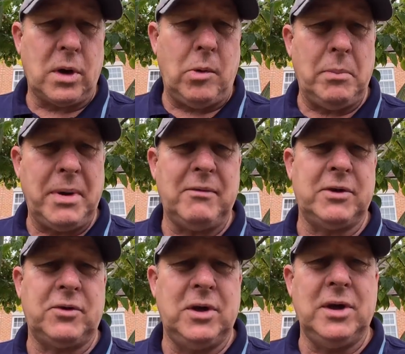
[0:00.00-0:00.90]
go above
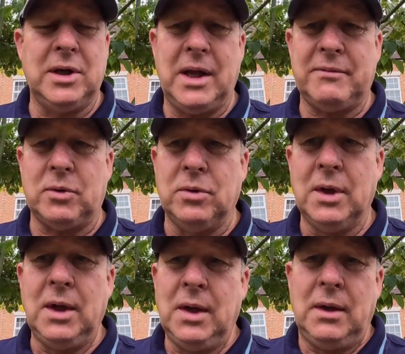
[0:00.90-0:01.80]
a certain level,
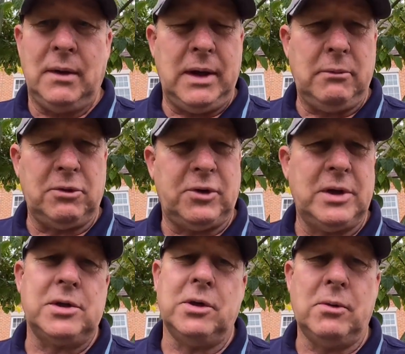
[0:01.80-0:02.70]
it will
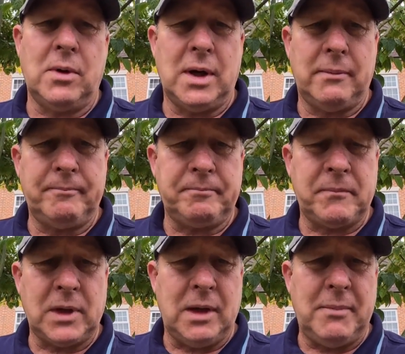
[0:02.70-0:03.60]
send you a
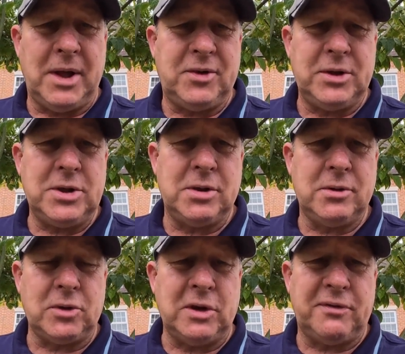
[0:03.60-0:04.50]
message
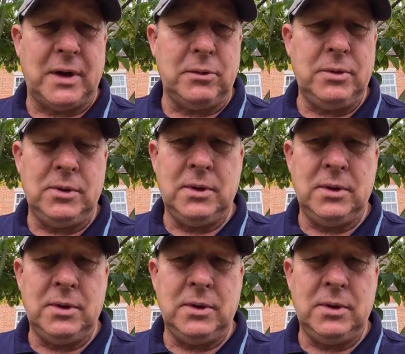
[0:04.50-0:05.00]
on your phone,